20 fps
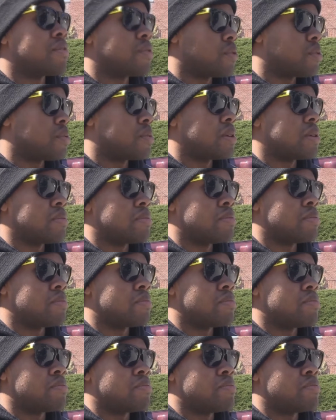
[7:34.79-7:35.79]
and then
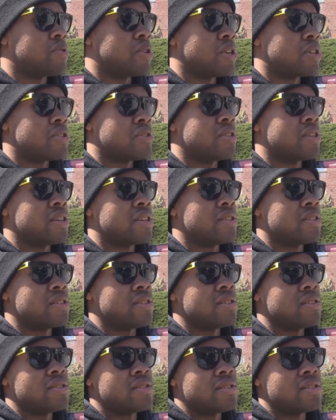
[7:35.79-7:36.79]
we'll
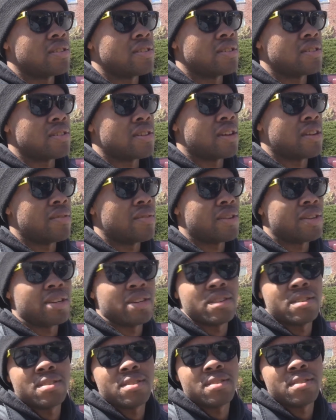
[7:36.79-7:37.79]
finally get to the
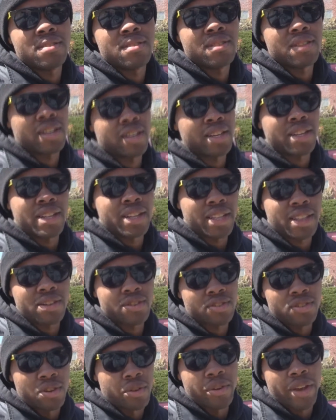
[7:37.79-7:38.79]
ethanol content
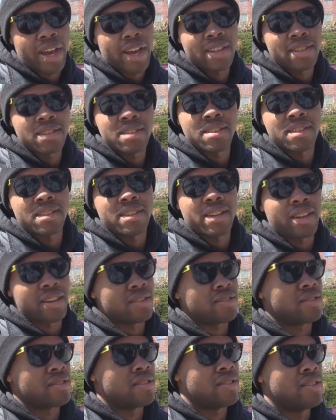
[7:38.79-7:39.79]
sensor, which is
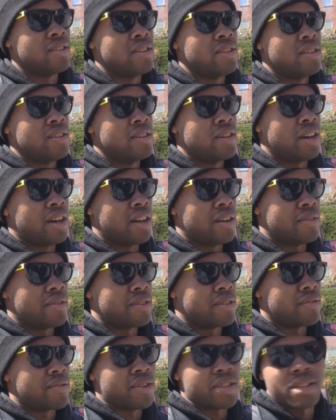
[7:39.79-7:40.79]
still patiently waiting
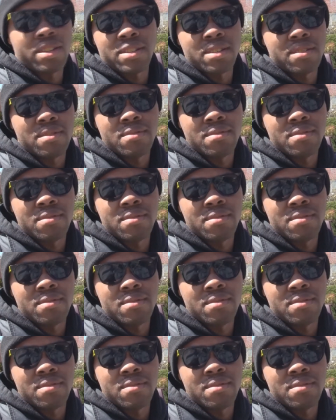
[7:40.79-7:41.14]
right there.